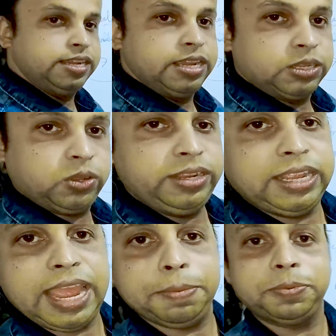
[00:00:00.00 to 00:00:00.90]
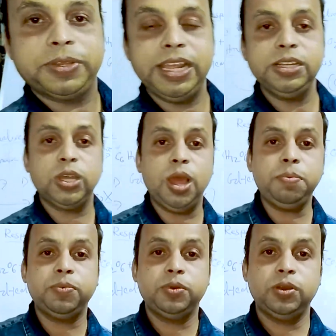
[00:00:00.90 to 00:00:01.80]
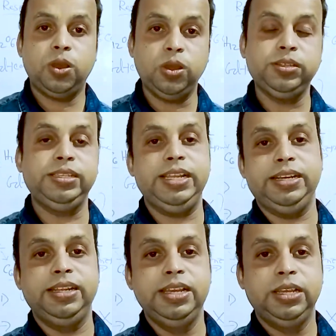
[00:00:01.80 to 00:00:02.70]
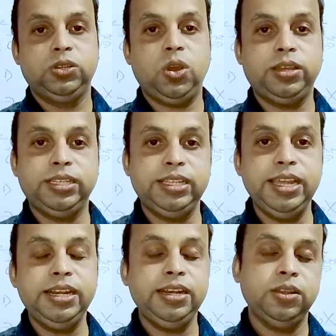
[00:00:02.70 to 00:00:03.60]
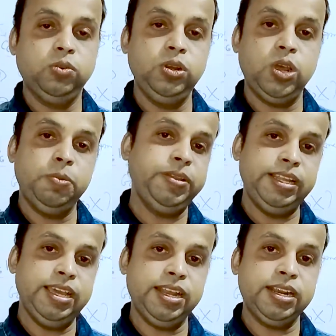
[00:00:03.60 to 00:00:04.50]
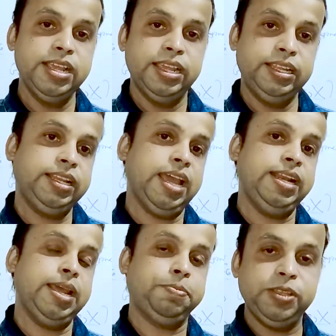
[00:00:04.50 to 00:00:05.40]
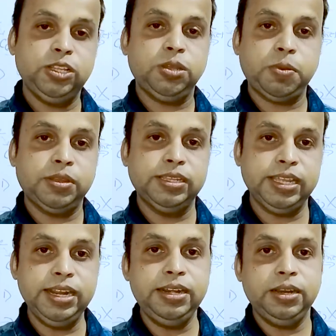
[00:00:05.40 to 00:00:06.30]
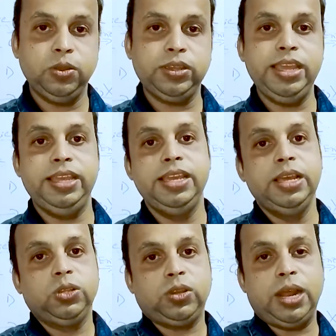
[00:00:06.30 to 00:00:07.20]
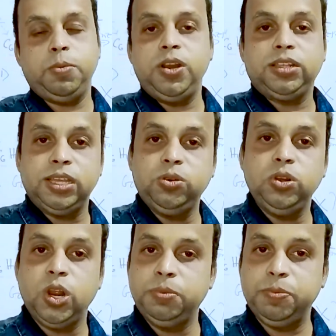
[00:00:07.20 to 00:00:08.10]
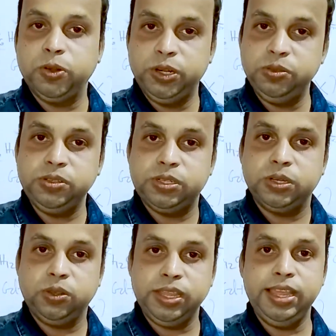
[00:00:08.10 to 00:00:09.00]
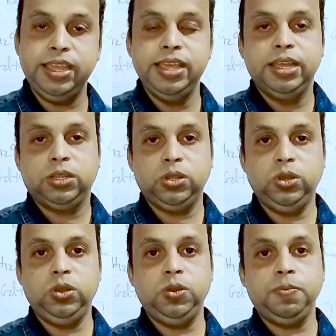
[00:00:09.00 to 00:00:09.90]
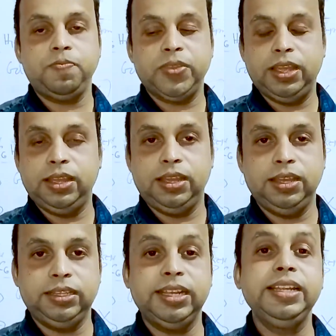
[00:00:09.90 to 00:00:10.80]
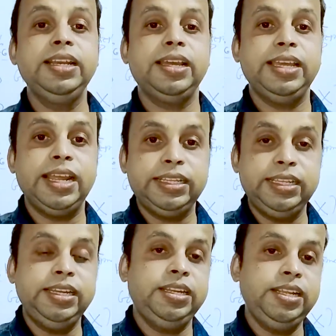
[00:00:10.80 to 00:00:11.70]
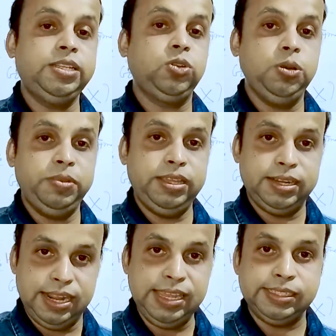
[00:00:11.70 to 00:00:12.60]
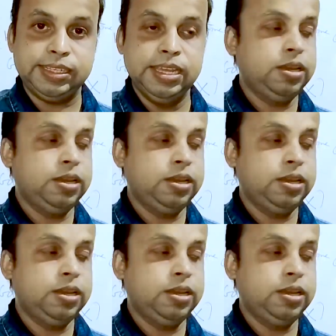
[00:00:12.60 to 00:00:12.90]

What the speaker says: So in the absence of oxygen, so oxygen will not be there. In the absence of oxygen, okay, so carbon dioxide will not be produced. Okay, so the energy released will be less.